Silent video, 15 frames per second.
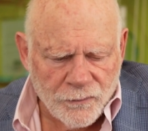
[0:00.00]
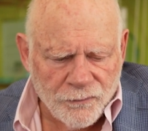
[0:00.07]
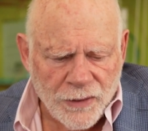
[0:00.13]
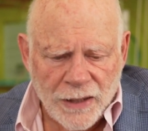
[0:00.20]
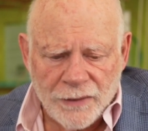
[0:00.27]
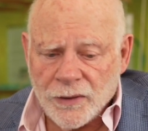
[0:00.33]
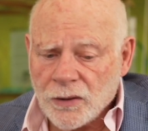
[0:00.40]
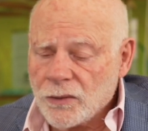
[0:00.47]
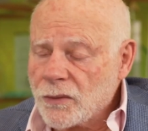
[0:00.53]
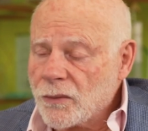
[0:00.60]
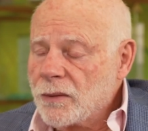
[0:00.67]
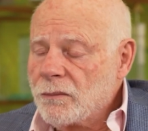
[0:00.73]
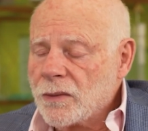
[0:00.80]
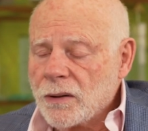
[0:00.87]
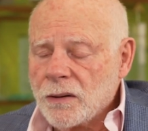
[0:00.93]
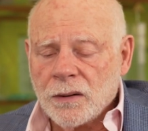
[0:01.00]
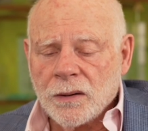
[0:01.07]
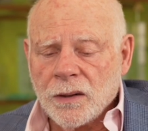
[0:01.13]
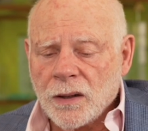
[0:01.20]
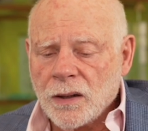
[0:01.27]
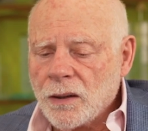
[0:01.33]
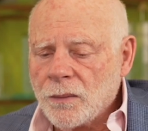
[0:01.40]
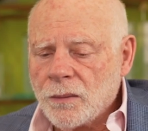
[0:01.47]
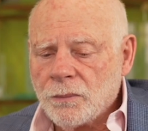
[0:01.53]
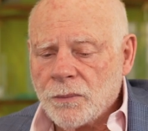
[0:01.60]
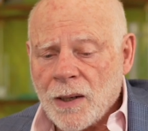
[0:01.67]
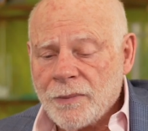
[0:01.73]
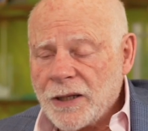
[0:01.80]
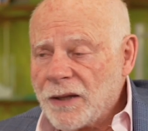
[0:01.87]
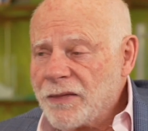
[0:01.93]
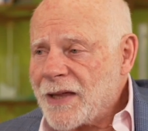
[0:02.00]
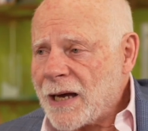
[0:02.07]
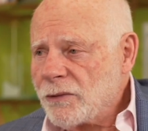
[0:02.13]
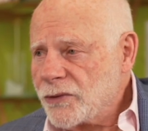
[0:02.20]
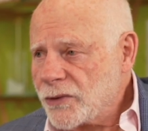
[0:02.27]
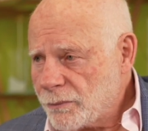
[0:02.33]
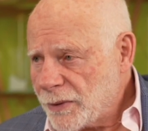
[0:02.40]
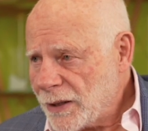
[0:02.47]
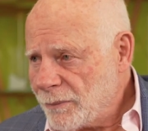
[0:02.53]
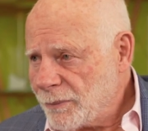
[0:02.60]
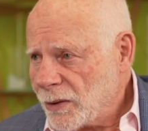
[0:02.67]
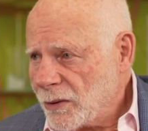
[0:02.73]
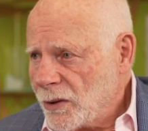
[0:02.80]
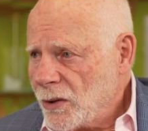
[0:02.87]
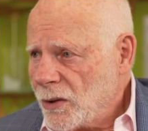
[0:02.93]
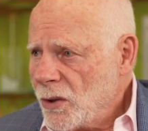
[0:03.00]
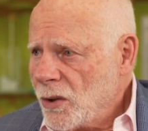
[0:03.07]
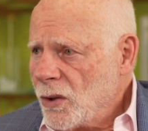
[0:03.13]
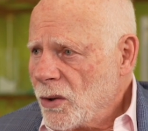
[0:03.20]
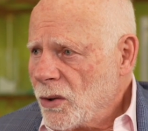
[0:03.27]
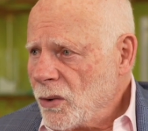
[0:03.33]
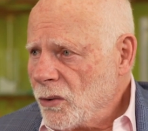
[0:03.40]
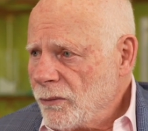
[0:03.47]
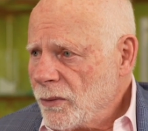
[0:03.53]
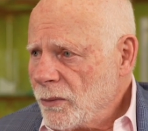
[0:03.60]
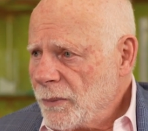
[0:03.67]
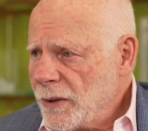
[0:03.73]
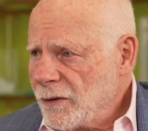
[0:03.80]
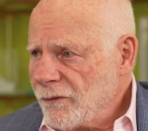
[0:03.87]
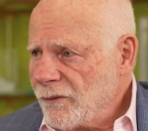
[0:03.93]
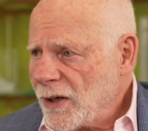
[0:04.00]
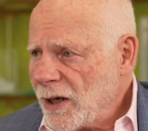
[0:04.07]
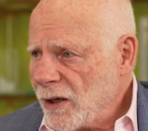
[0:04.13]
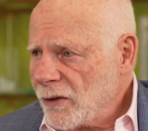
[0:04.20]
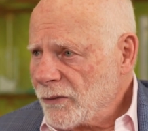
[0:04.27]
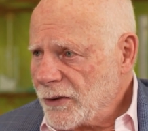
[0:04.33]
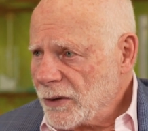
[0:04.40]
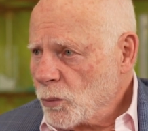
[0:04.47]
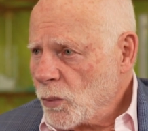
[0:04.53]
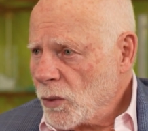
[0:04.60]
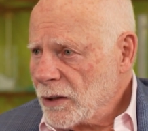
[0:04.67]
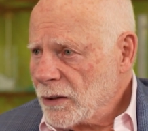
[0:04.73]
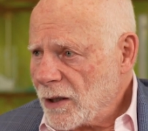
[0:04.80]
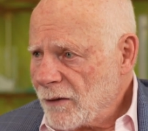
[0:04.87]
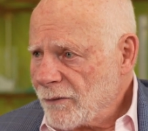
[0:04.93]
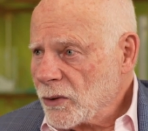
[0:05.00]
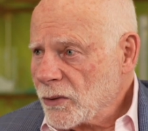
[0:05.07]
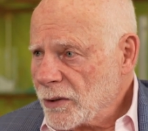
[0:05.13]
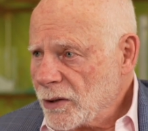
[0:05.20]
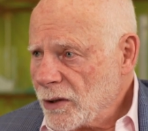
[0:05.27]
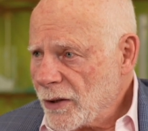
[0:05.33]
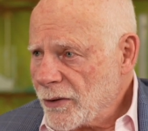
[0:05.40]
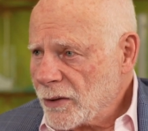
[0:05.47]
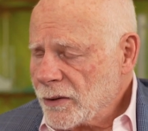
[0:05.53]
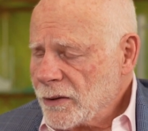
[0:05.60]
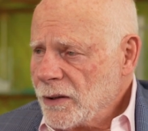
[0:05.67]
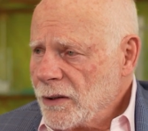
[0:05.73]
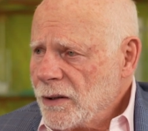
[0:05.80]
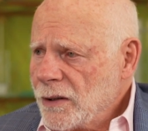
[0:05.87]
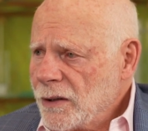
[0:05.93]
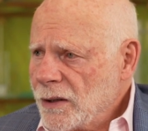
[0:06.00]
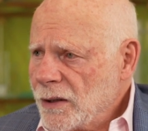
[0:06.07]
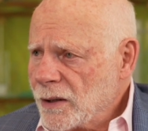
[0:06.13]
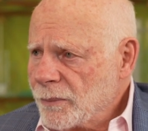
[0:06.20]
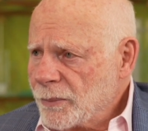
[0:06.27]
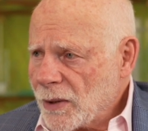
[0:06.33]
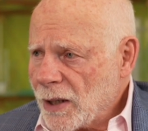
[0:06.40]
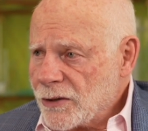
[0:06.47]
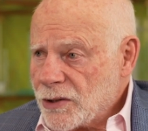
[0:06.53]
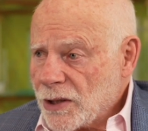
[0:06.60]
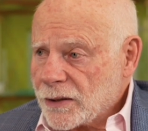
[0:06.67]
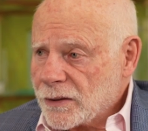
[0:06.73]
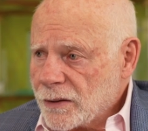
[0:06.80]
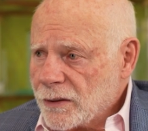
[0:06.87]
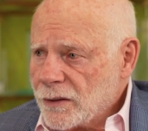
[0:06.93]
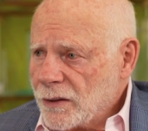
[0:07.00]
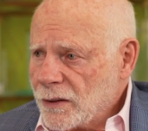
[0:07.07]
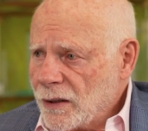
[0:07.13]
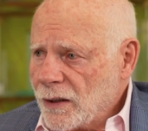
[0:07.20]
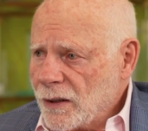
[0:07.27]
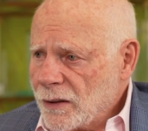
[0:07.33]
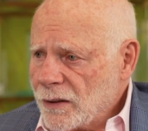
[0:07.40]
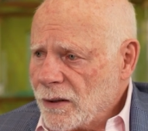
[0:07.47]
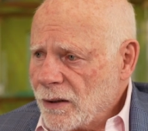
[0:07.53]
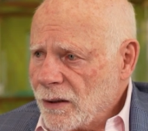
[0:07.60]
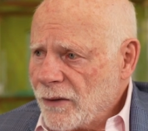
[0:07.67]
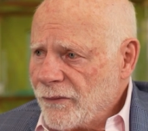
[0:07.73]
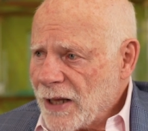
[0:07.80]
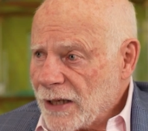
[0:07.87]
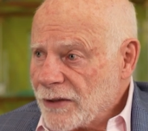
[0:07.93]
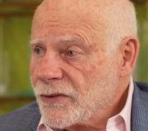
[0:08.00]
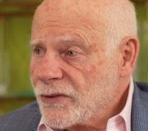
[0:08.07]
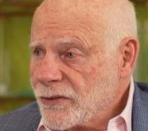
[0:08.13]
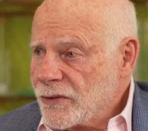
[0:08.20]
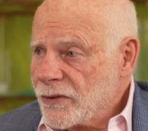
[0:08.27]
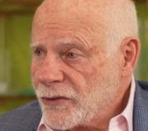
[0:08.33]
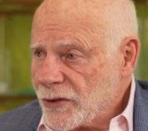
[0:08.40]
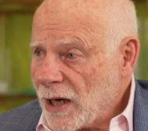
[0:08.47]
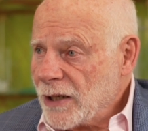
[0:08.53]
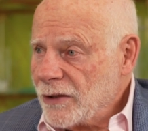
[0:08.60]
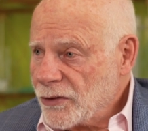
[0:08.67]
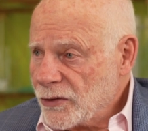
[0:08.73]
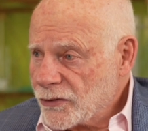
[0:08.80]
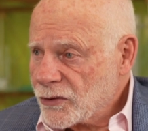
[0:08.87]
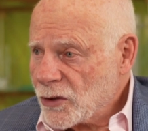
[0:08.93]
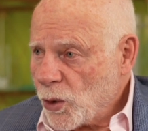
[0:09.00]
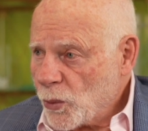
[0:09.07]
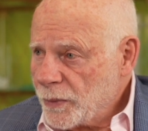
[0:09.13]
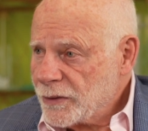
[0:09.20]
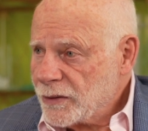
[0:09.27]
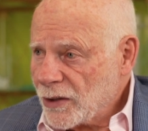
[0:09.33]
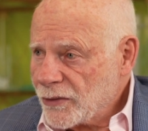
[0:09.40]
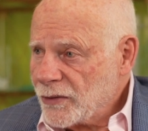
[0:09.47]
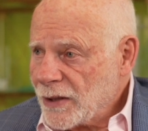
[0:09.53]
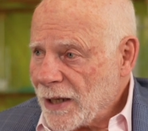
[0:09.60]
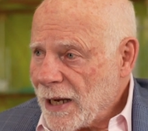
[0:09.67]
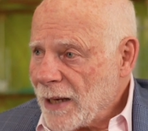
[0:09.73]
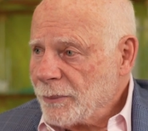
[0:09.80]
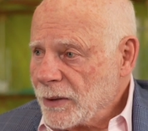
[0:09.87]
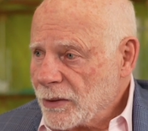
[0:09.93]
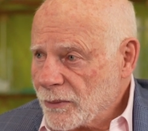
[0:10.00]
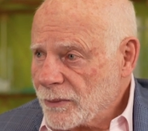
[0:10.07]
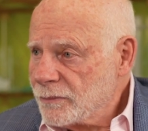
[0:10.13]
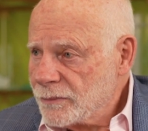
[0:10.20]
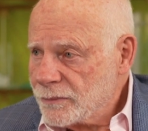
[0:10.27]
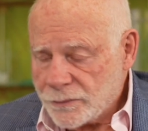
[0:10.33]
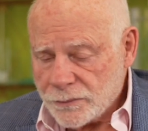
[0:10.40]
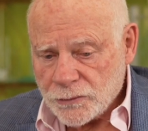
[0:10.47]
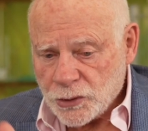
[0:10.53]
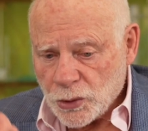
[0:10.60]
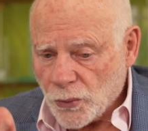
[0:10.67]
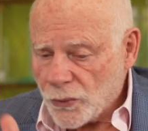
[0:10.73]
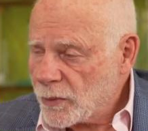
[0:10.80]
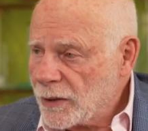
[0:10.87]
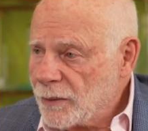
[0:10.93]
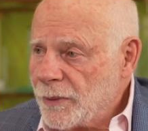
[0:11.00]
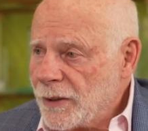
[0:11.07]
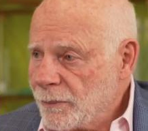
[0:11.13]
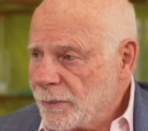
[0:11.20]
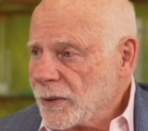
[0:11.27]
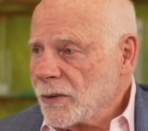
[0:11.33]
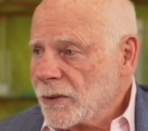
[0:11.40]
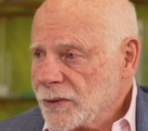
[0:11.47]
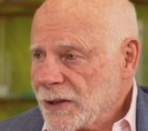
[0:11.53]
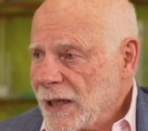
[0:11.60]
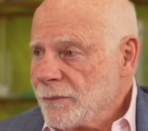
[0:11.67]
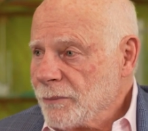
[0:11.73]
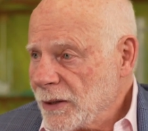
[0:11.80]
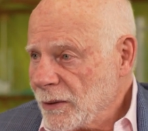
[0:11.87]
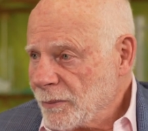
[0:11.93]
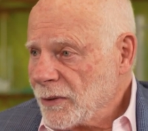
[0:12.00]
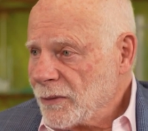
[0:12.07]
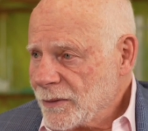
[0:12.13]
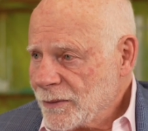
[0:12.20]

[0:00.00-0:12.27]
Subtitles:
500 or probably 1,000 people who've been involved in one level or another in a project of that size and scope. It doesn't happen, or 2, 3 people or 10 people.